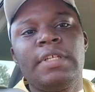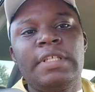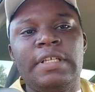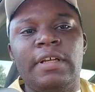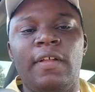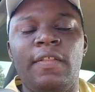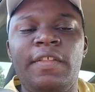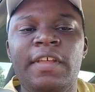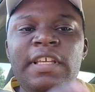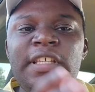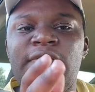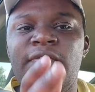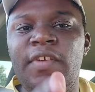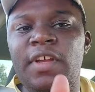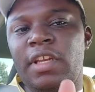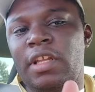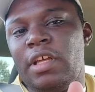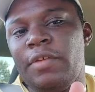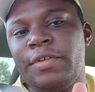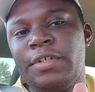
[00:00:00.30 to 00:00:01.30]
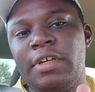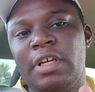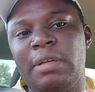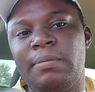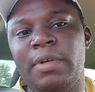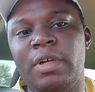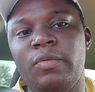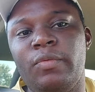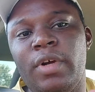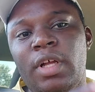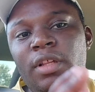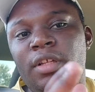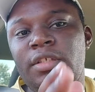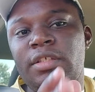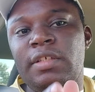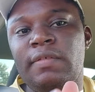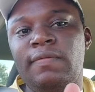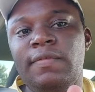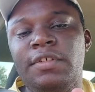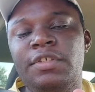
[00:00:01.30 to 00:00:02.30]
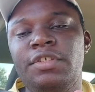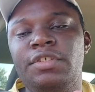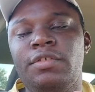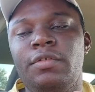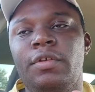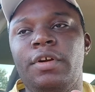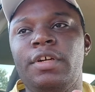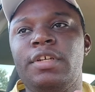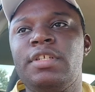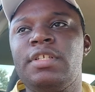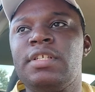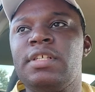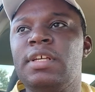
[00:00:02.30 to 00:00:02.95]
So this video is going to be relatively short.